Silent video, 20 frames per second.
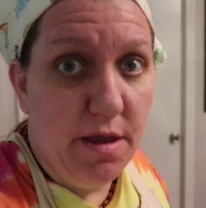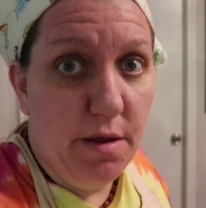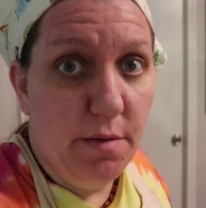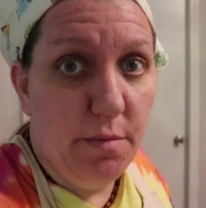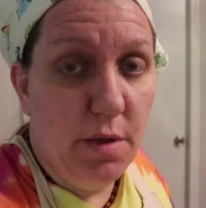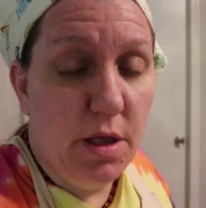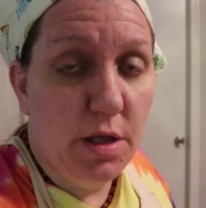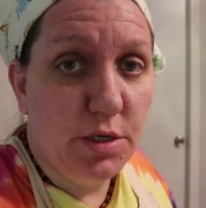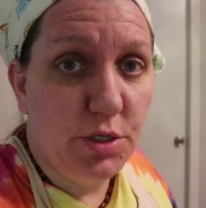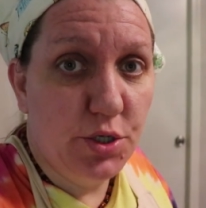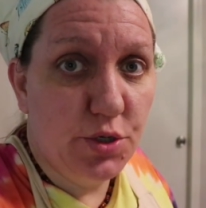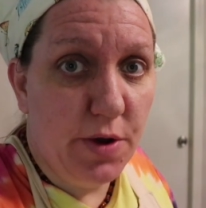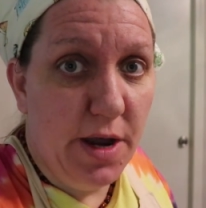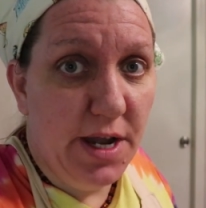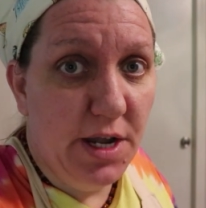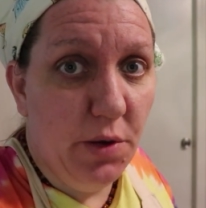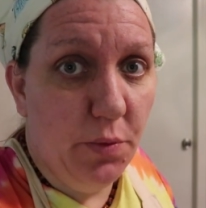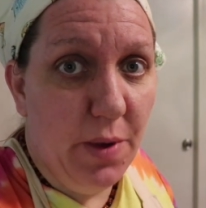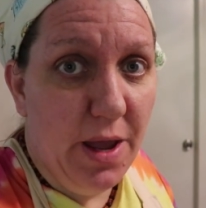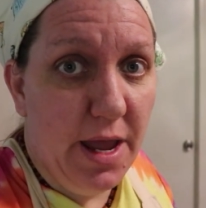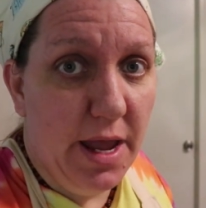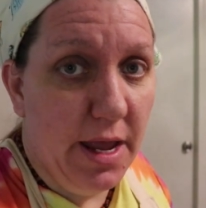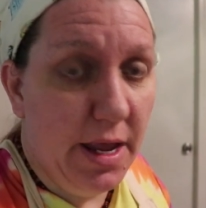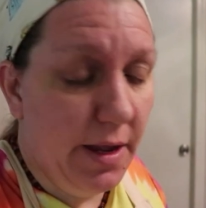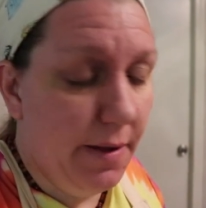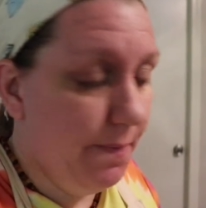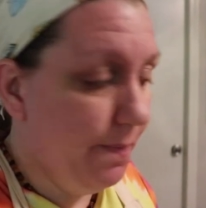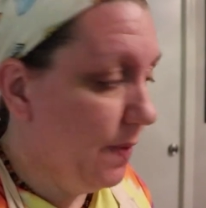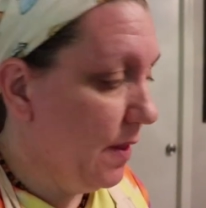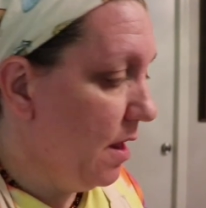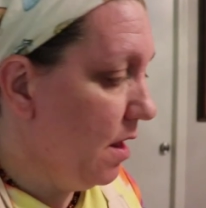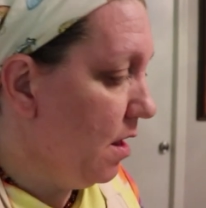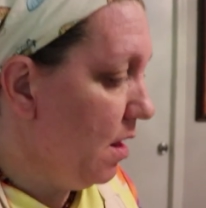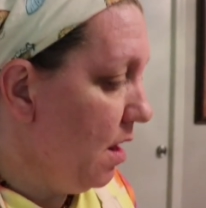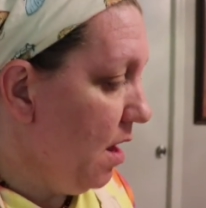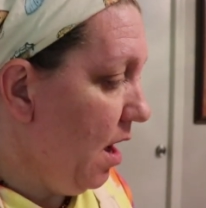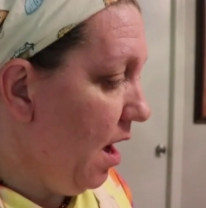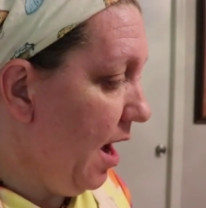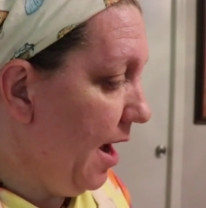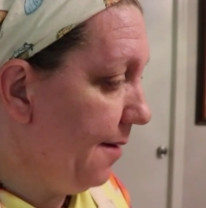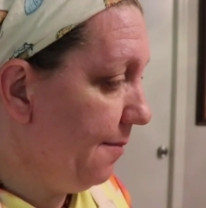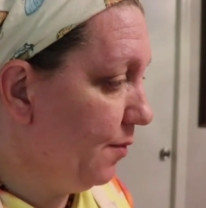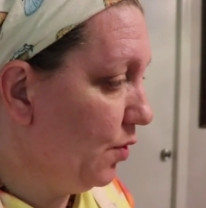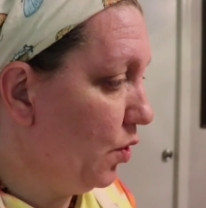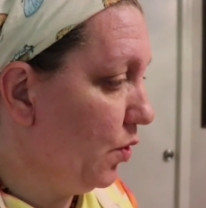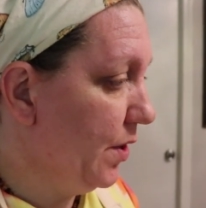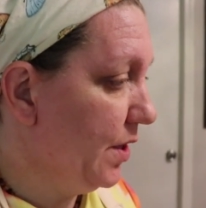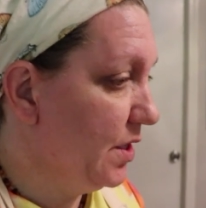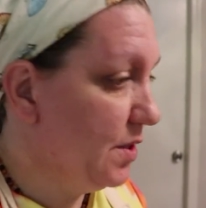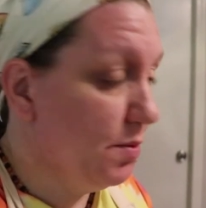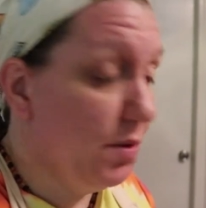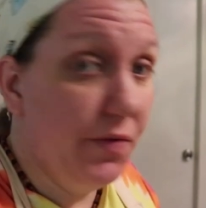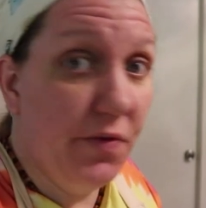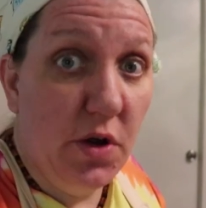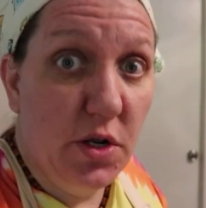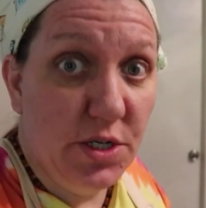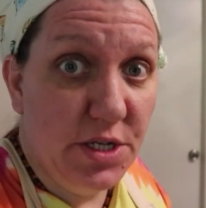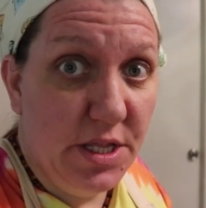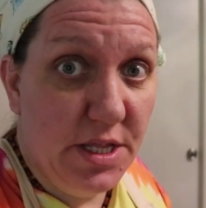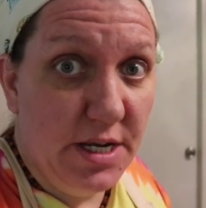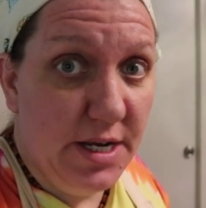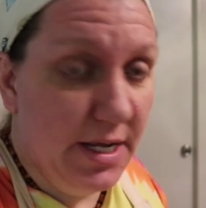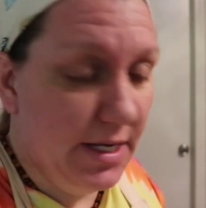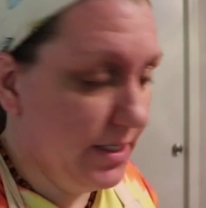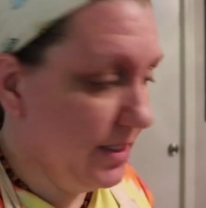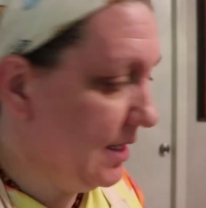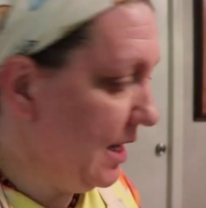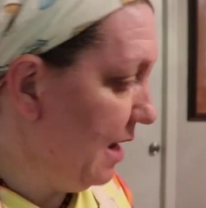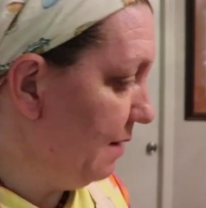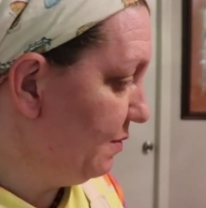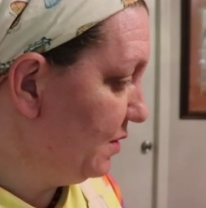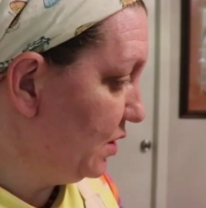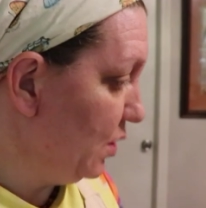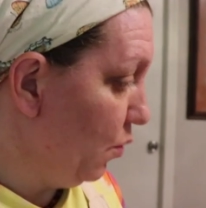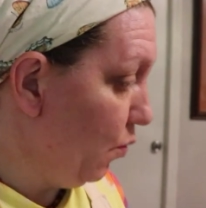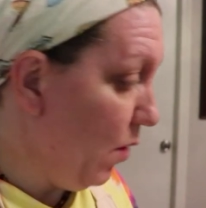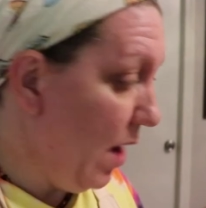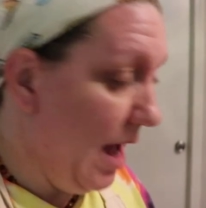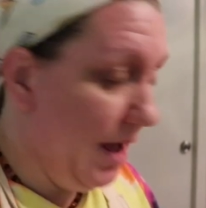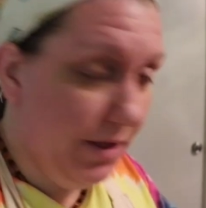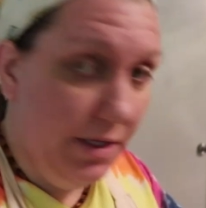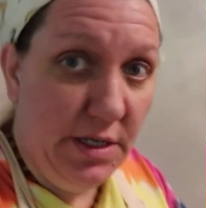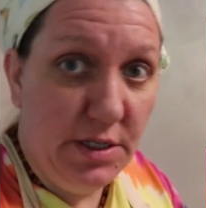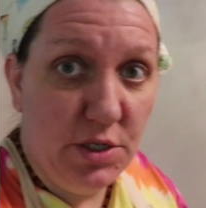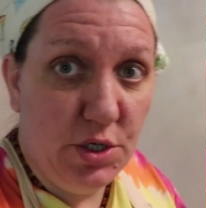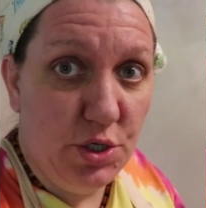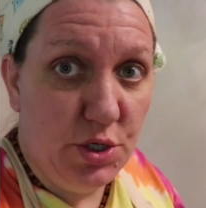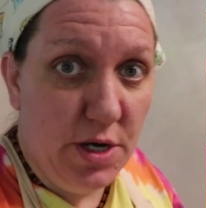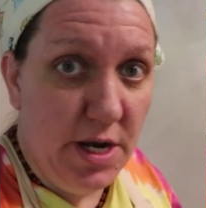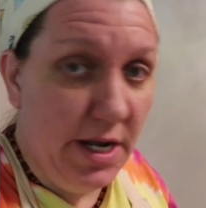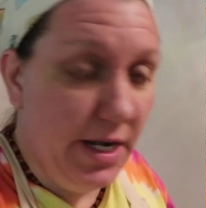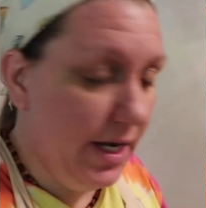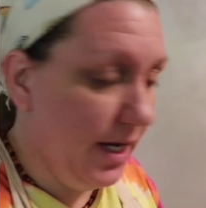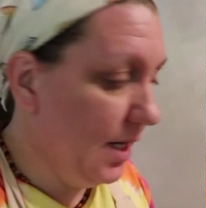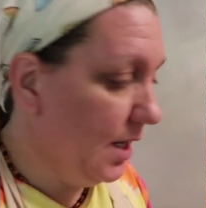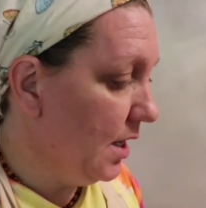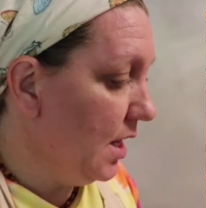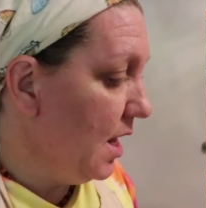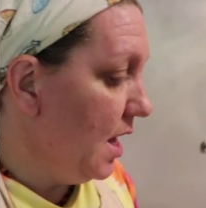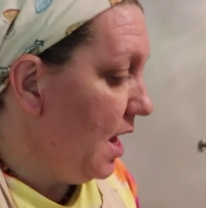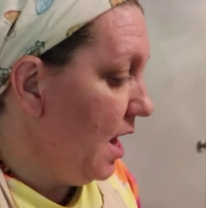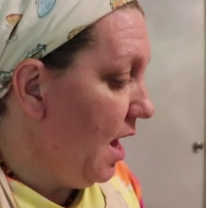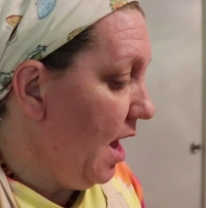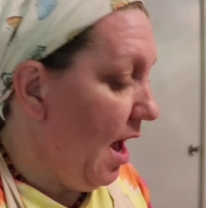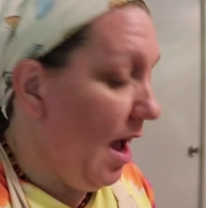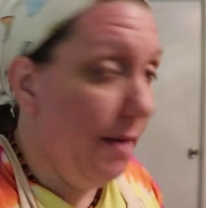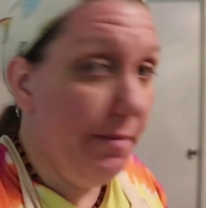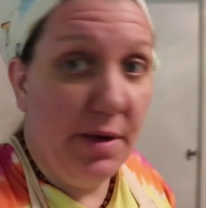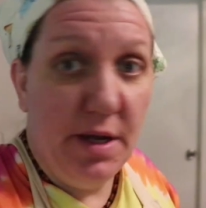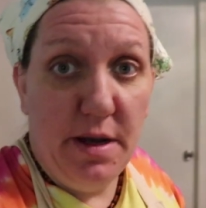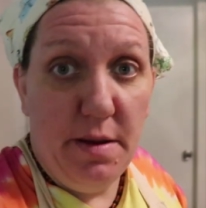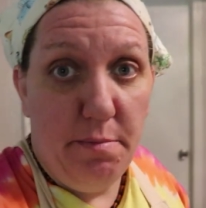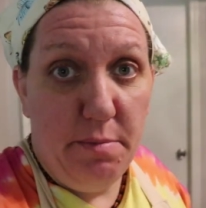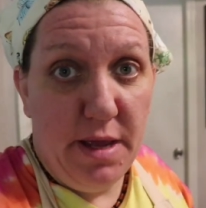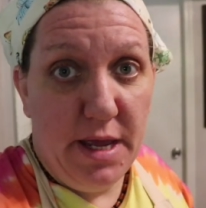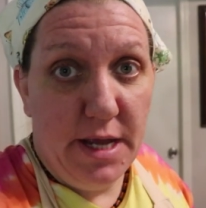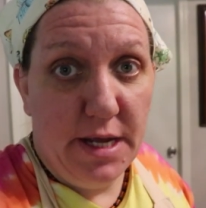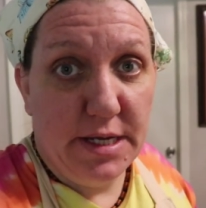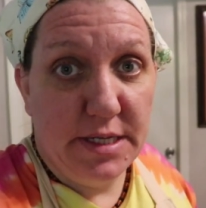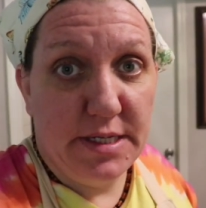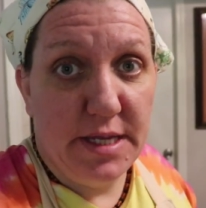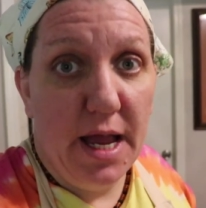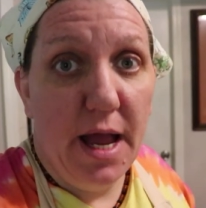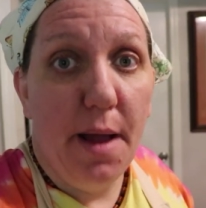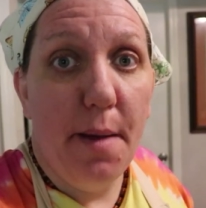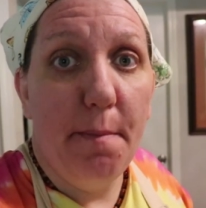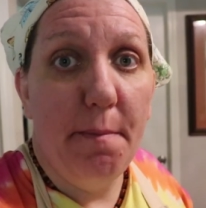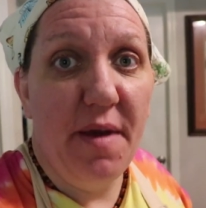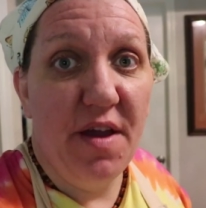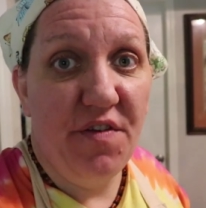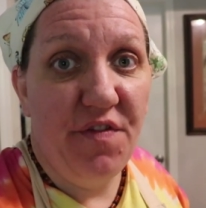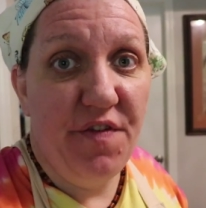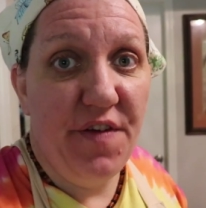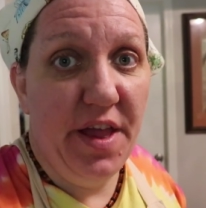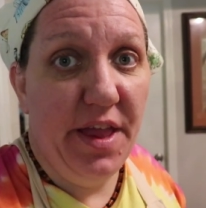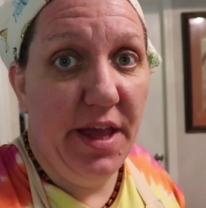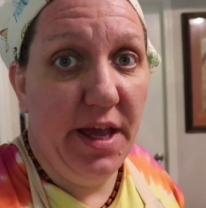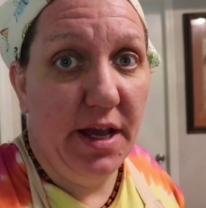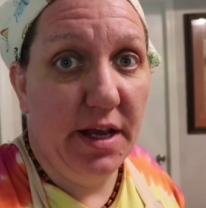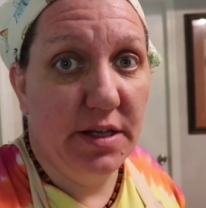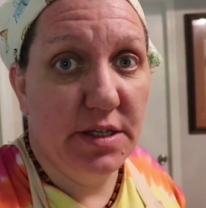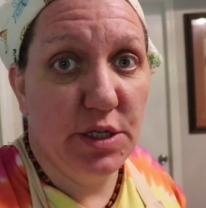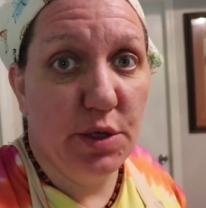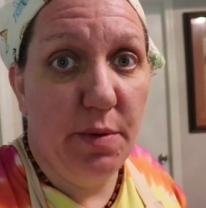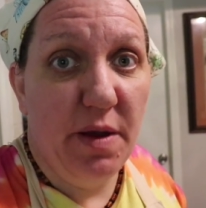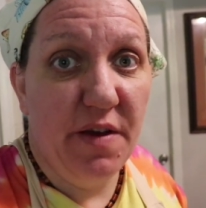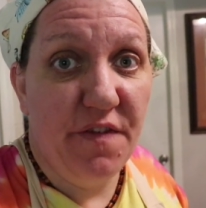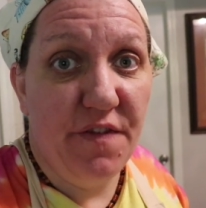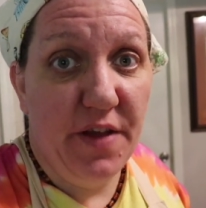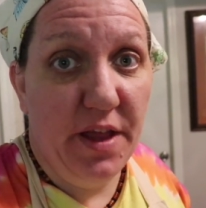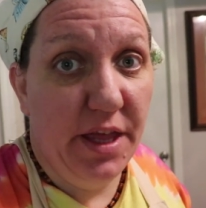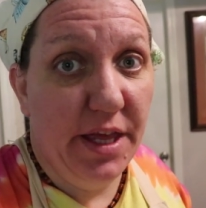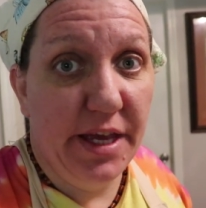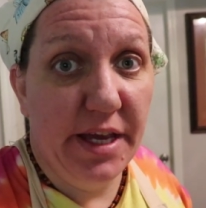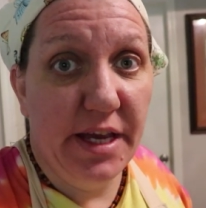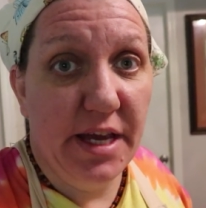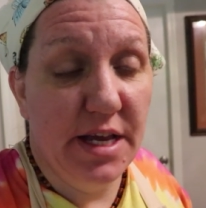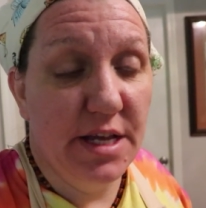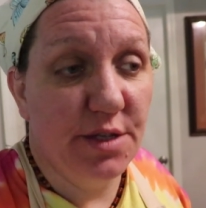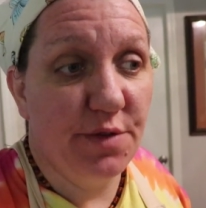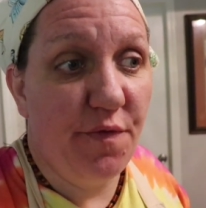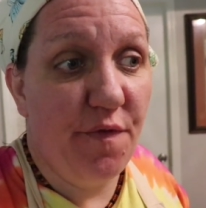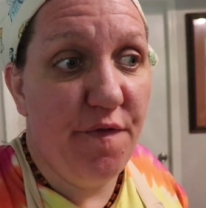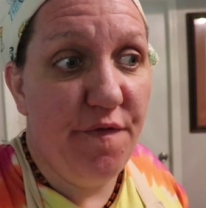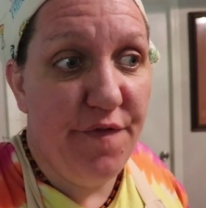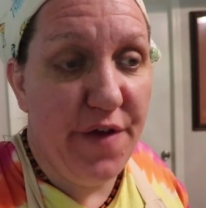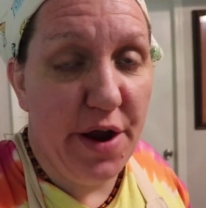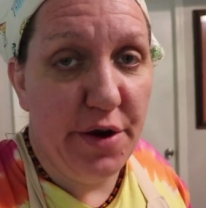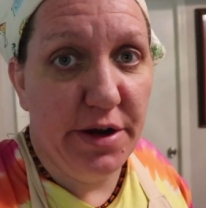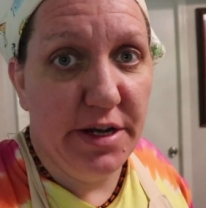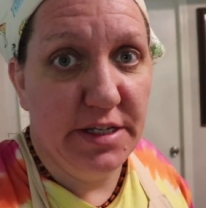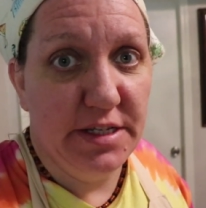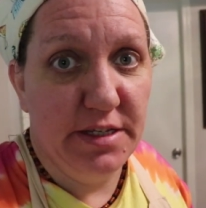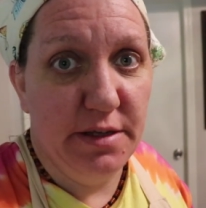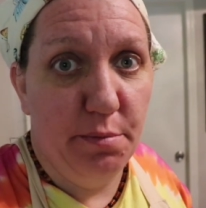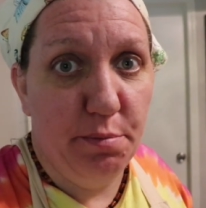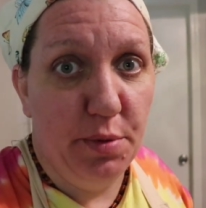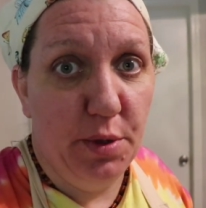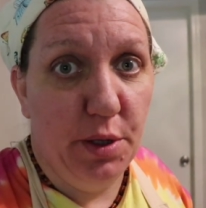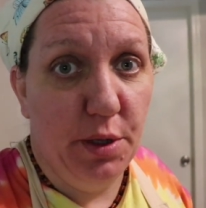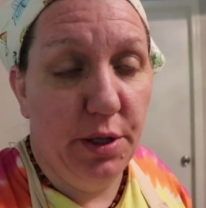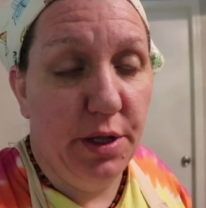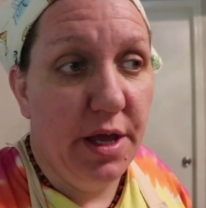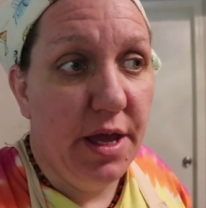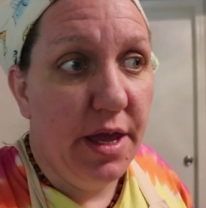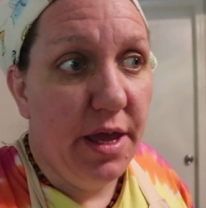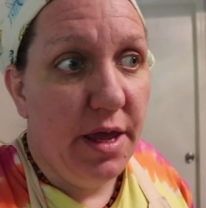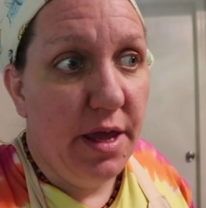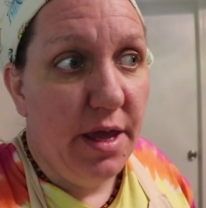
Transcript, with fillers: them drained away, I'm going to move on to the next step. So while these are draining, I'm gonna mix my filling. So my filling is very simple.